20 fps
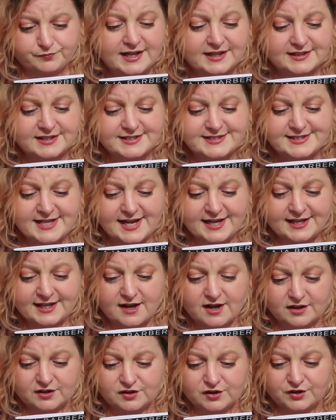In the second
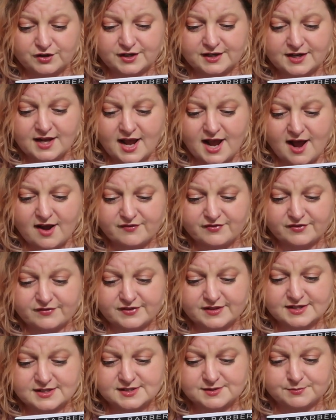unlearning half
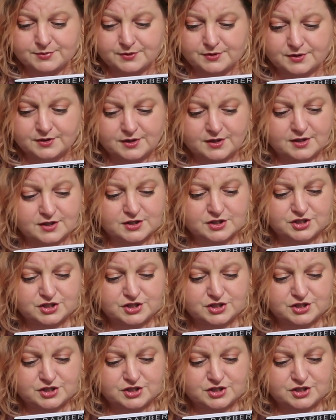of this book,